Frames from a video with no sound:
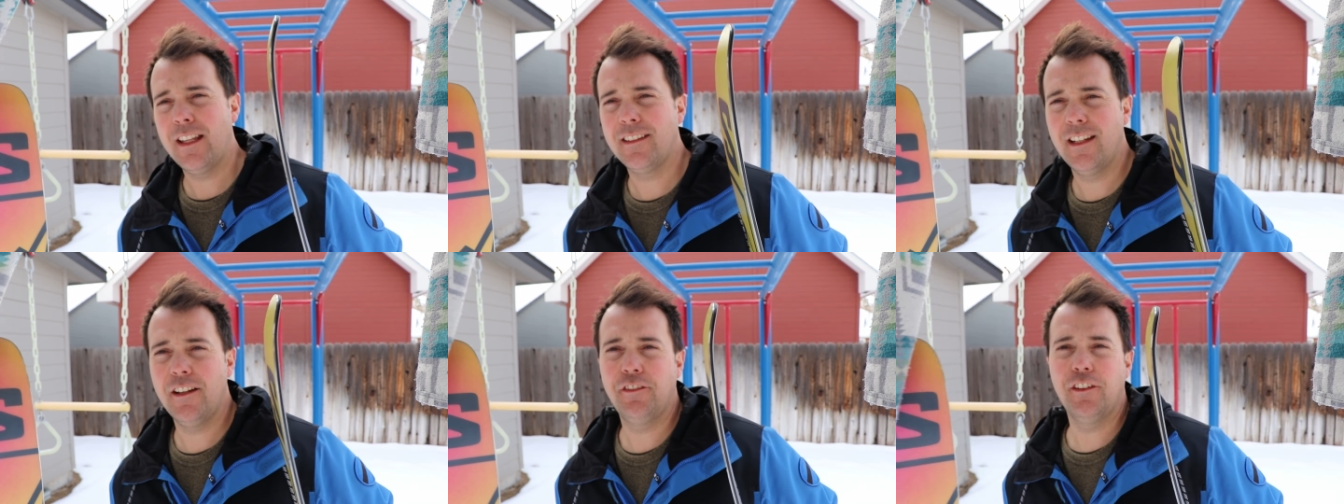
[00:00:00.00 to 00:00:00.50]
that's
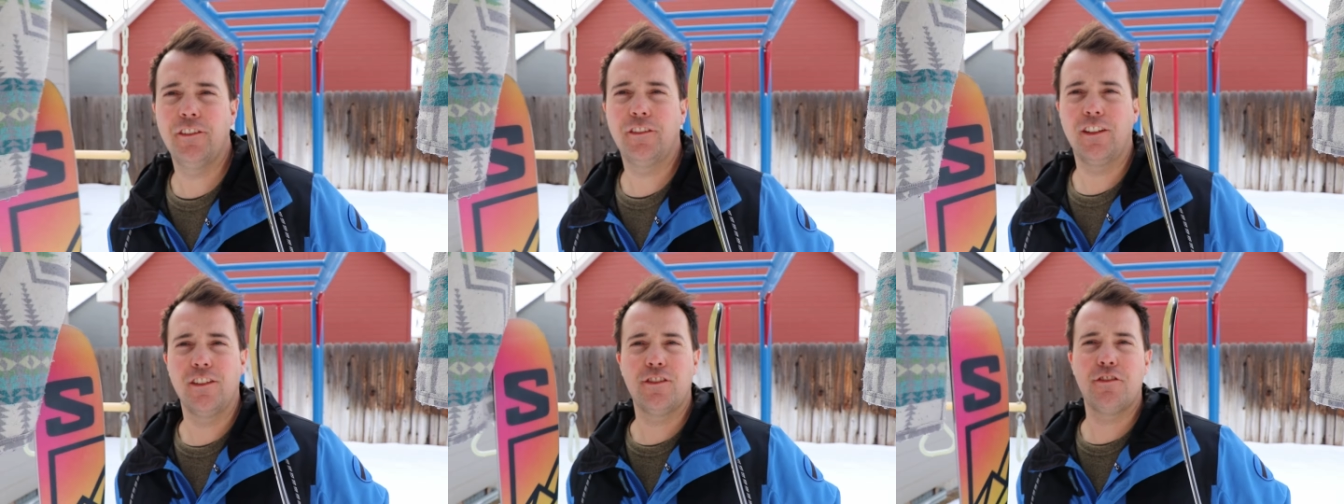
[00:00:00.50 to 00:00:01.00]
enough of
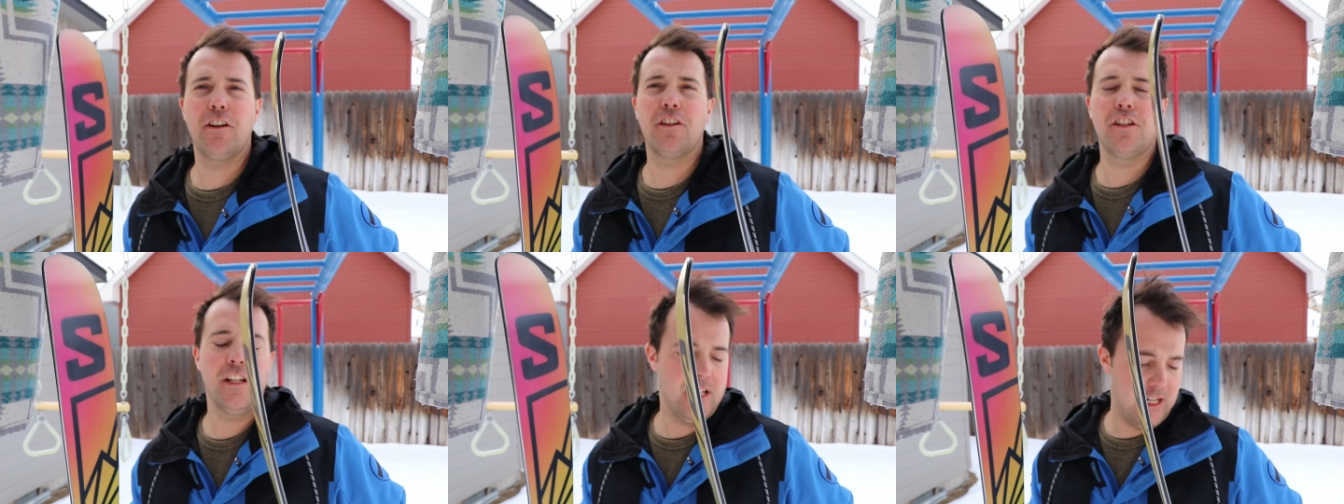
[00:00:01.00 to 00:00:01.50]

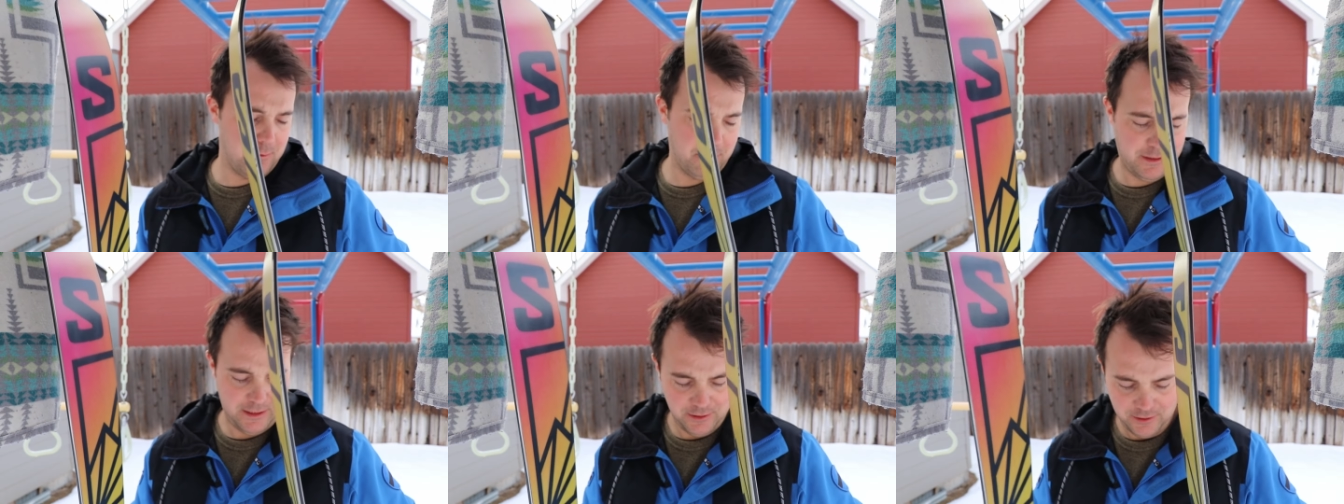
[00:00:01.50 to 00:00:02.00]
construction and
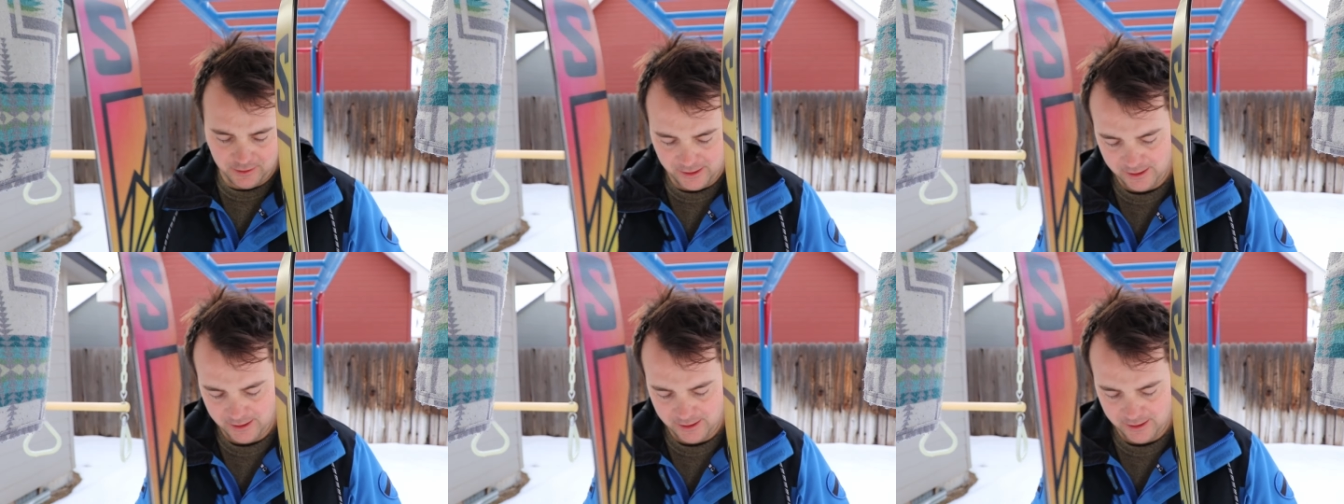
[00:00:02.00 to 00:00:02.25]
what they look